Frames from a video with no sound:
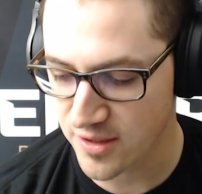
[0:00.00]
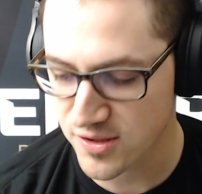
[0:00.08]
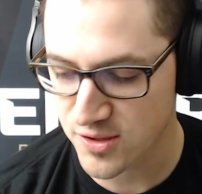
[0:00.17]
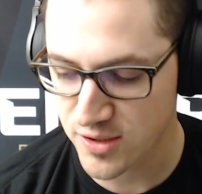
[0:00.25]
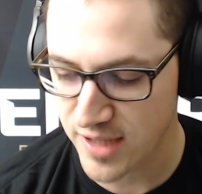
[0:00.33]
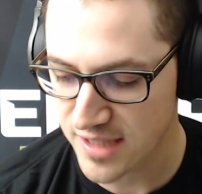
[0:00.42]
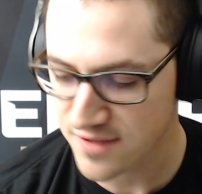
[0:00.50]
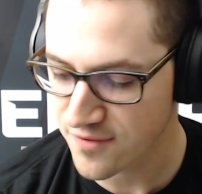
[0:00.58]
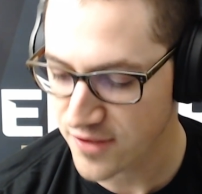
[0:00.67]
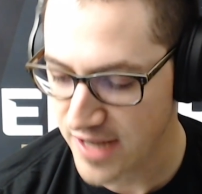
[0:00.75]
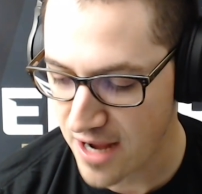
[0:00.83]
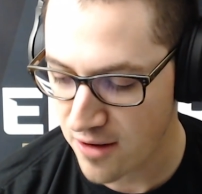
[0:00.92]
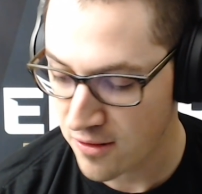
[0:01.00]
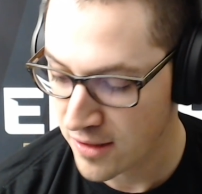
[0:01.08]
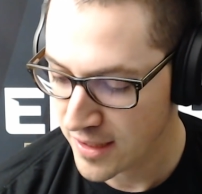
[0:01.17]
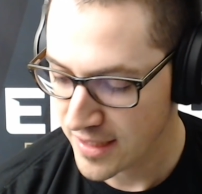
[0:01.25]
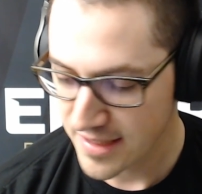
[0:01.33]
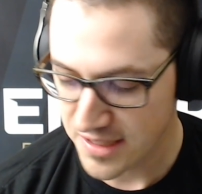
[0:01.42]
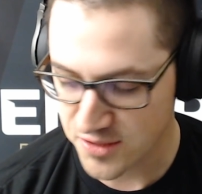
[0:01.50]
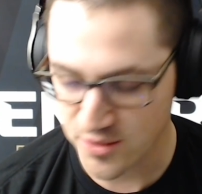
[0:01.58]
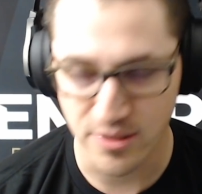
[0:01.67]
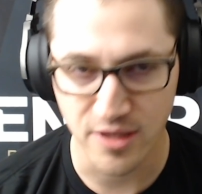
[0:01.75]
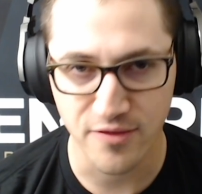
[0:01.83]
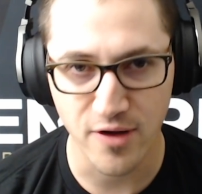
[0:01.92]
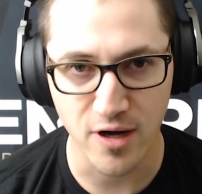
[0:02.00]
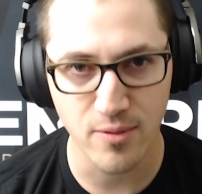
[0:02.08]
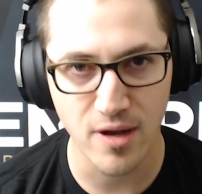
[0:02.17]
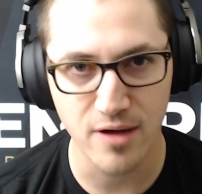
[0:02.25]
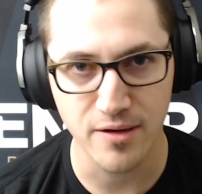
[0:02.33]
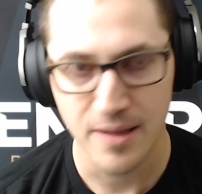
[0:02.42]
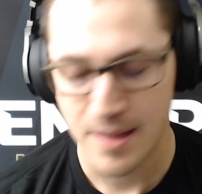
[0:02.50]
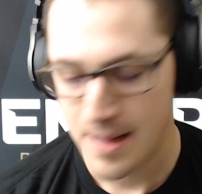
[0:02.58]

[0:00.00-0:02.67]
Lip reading: those 2 guys for now is what I'm going to talk about.